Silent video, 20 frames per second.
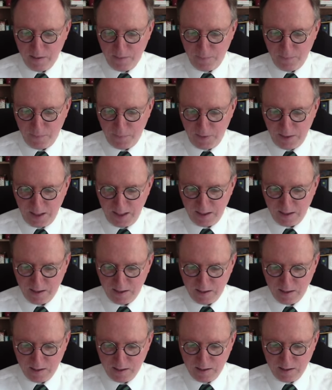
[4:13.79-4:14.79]
faith
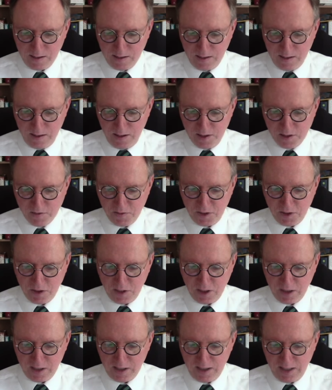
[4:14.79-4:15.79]
is
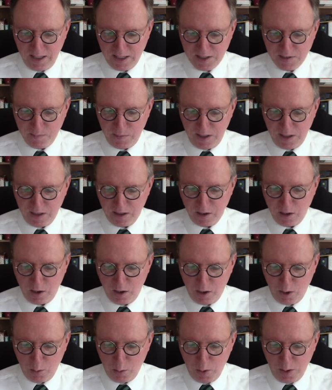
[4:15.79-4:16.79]
regarded as being
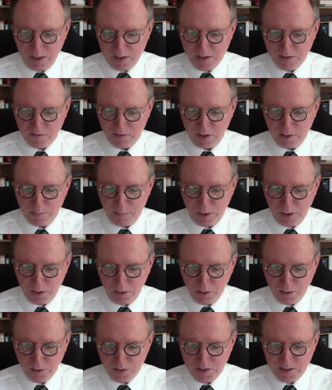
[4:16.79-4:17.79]
always
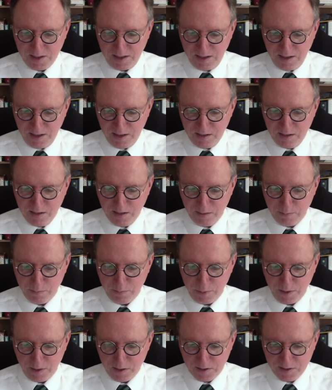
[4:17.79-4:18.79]
reposed in
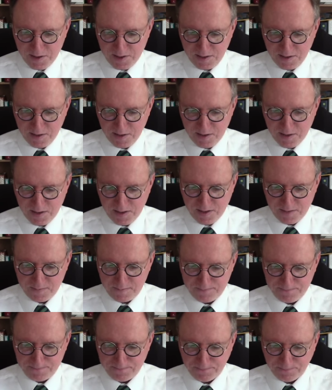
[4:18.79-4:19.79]
persons.
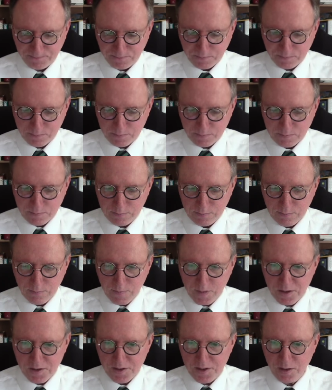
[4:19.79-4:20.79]

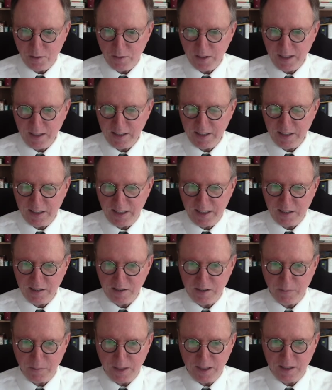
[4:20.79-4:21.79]
So when I get out
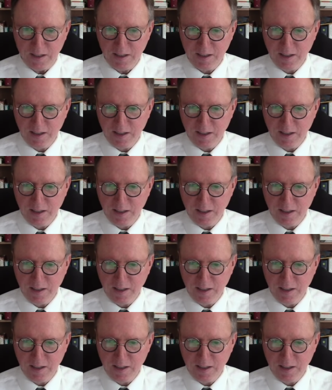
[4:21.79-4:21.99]
into my